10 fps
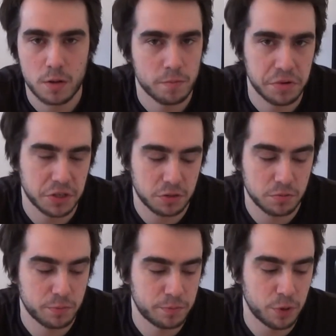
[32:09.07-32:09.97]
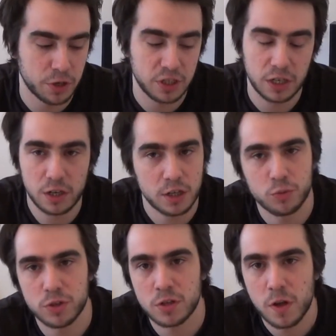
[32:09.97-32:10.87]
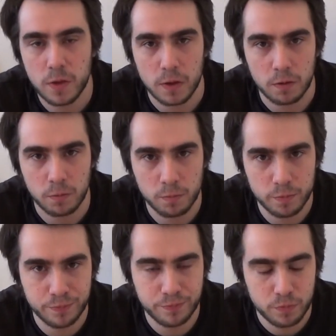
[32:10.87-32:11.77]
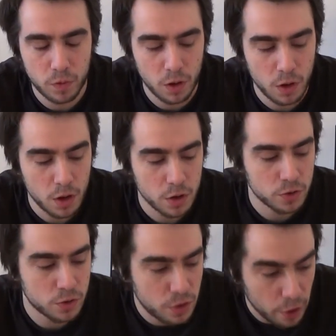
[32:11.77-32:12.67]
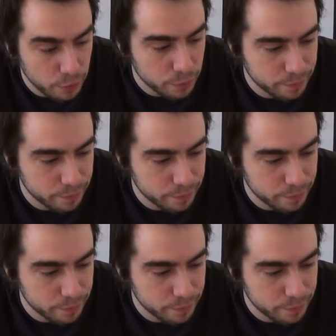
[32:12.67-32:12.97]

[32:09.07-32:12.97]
but politically it was nothing. So,